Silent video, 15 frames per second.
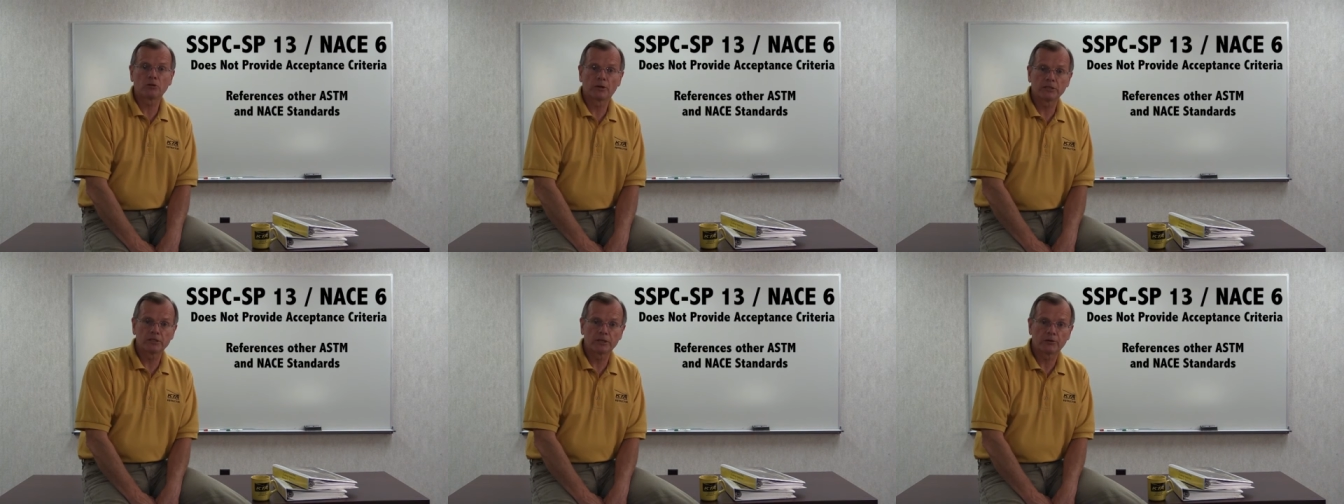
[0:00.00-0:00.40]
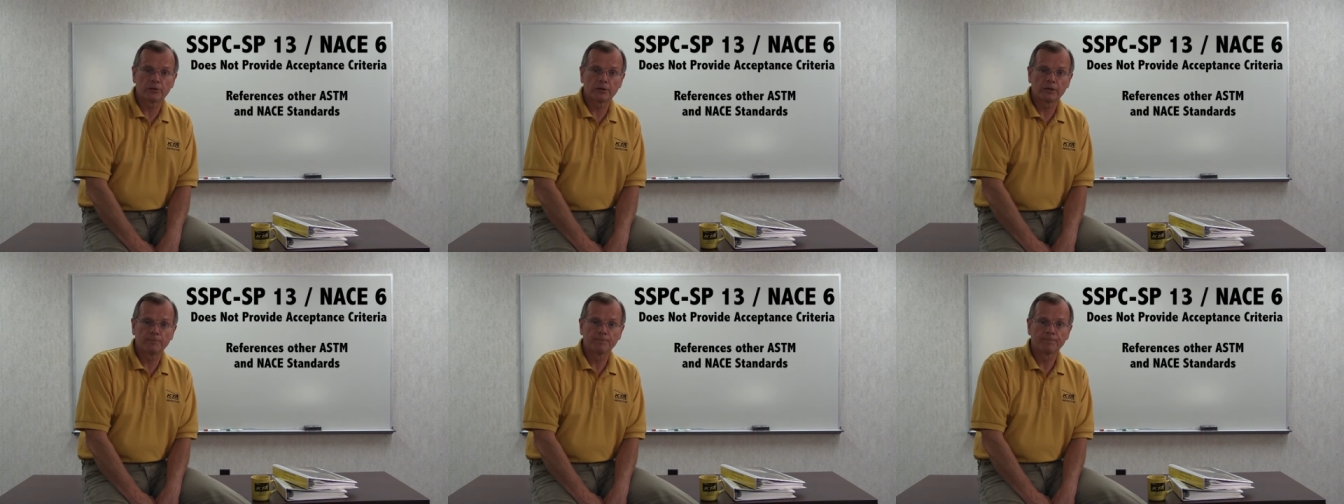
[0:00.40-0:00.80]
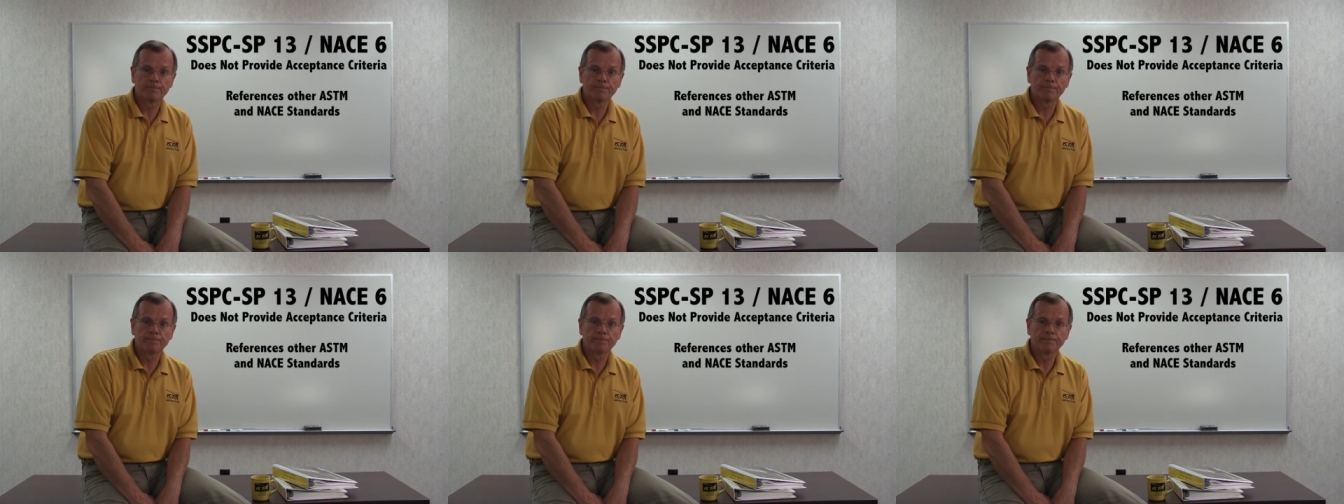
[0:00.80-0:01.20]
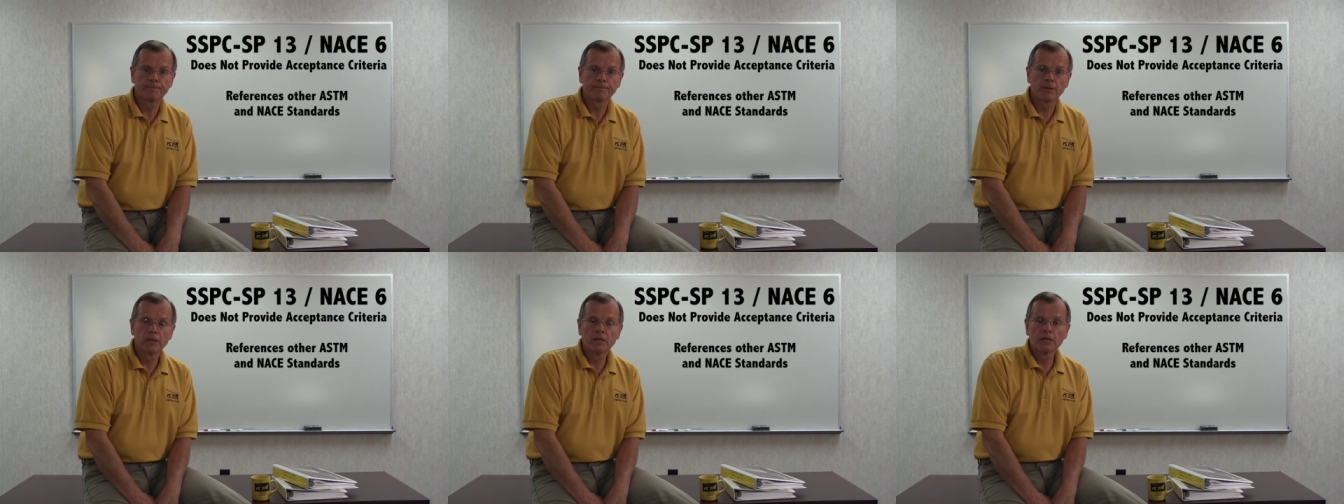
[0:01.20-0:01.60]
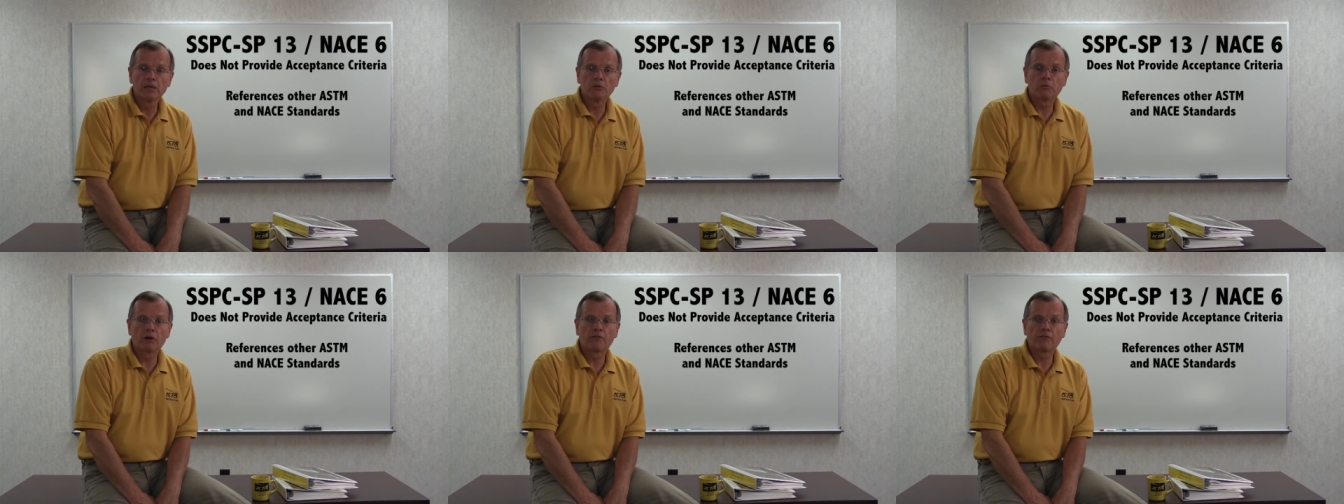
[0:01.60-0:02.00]
criteria.
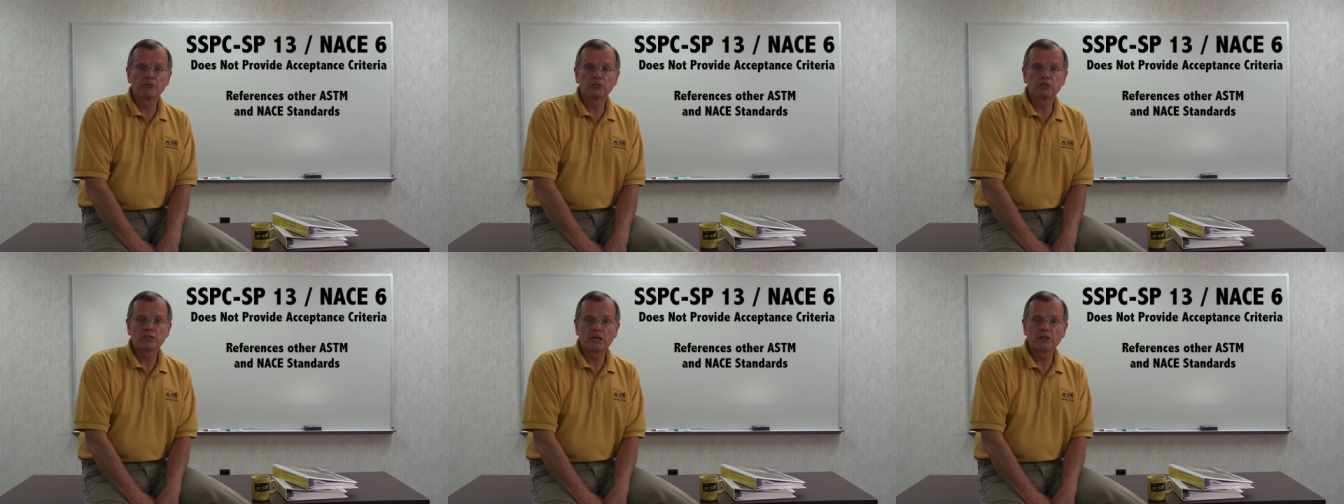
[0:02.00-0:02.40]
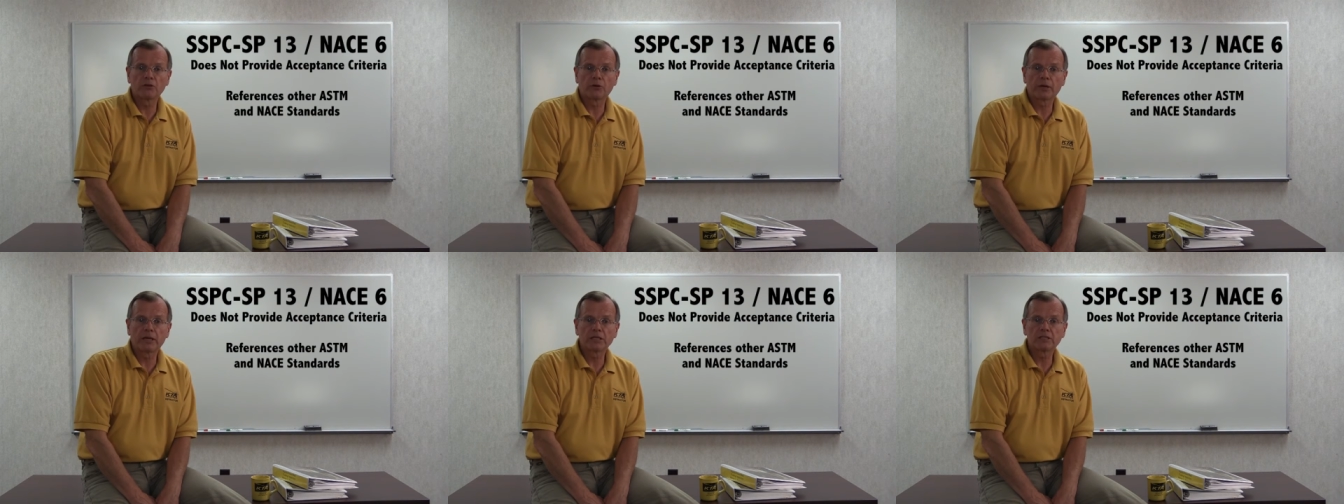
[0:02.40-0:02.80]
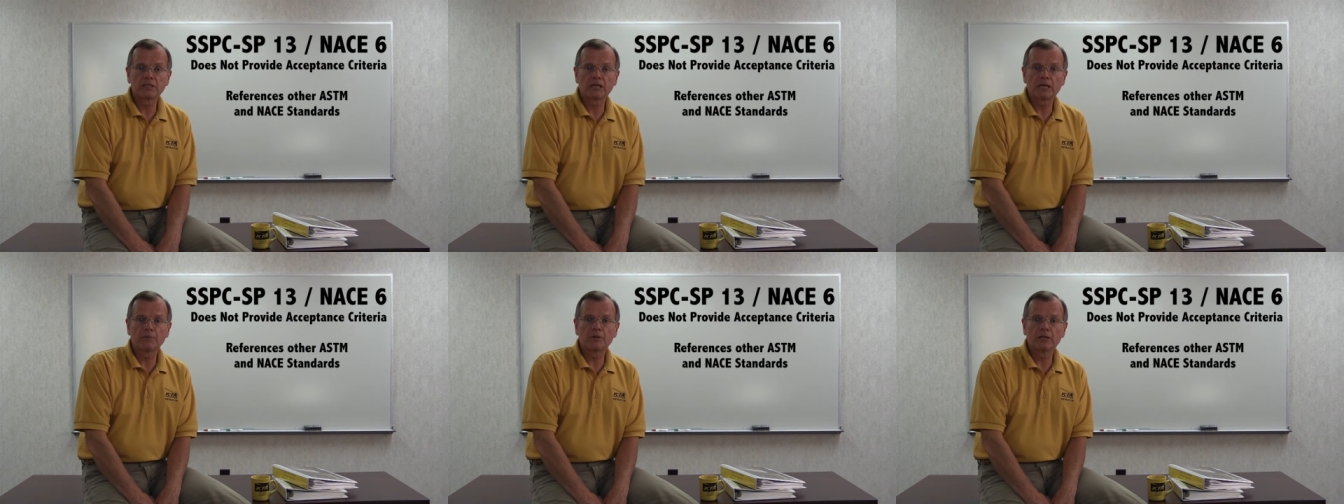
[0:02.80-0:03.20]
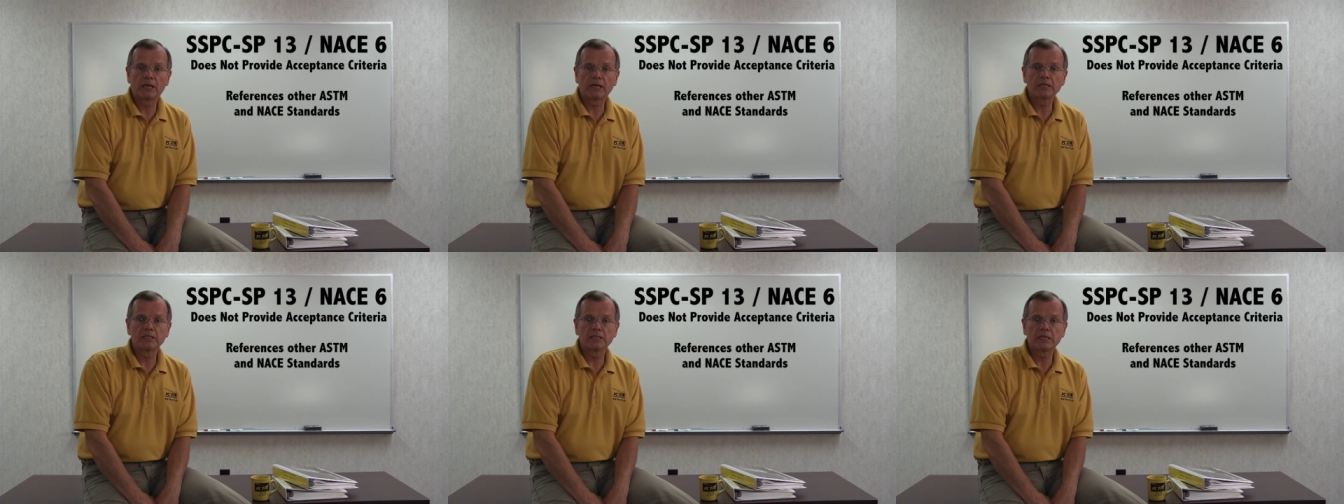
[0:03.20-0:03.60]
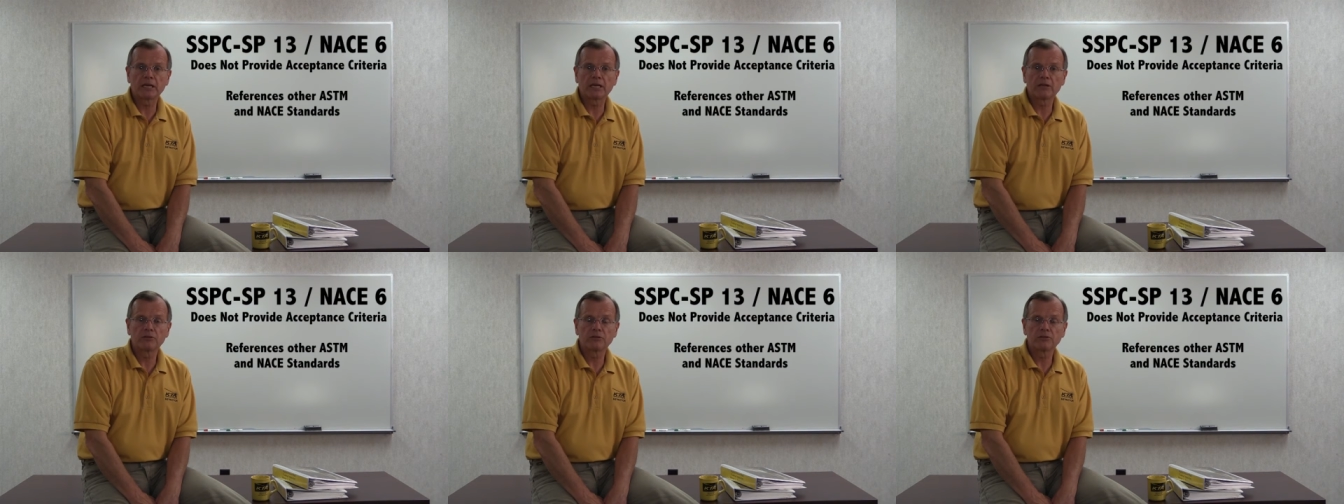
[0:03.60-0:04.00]
It references other ASTM and NACE
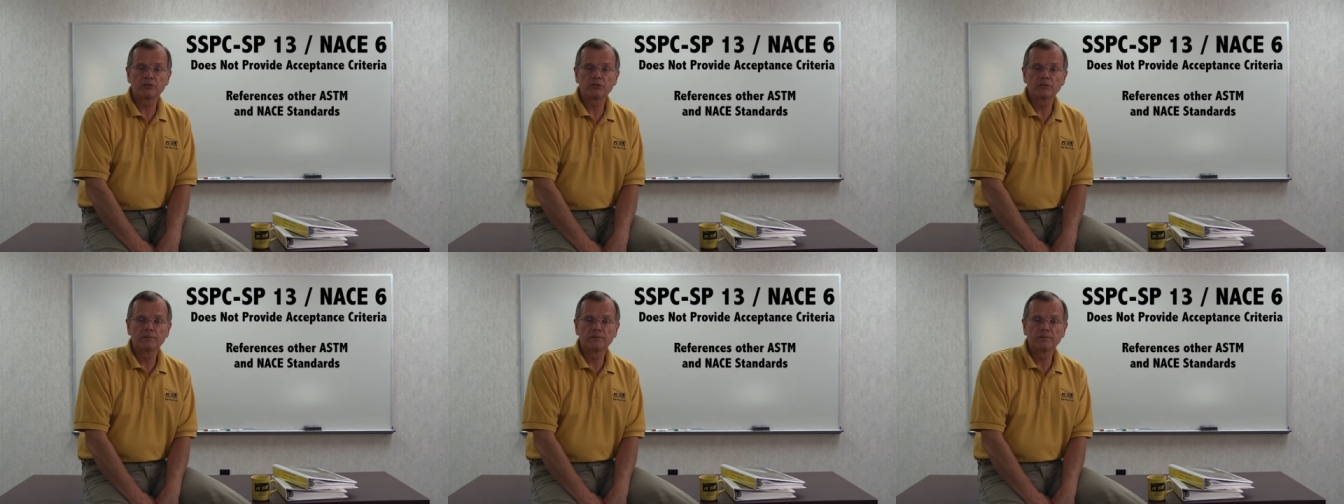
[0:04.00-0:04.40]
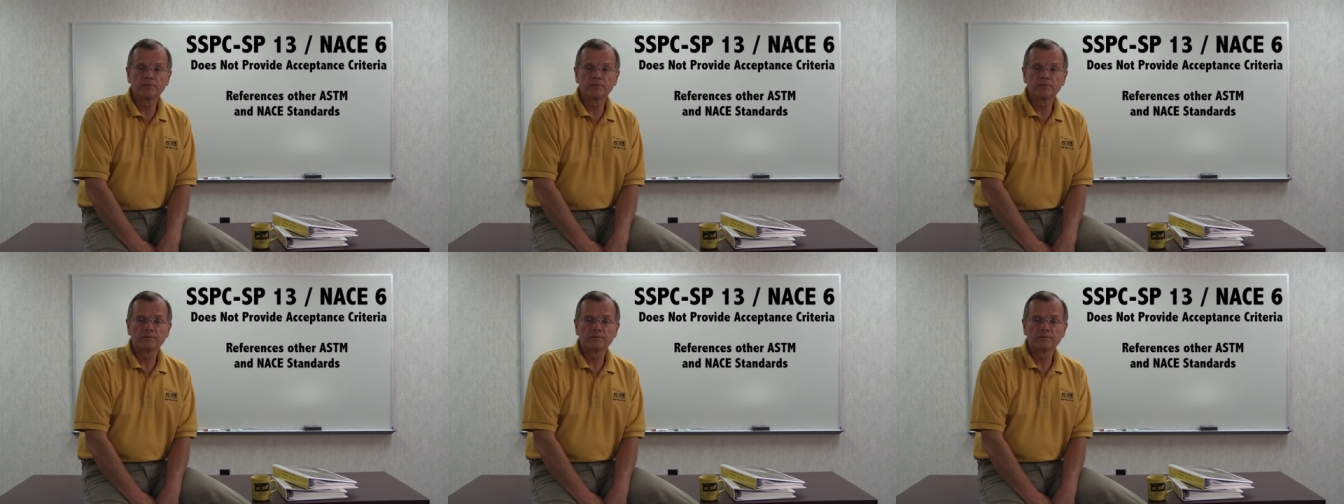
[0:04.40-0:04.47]
standards.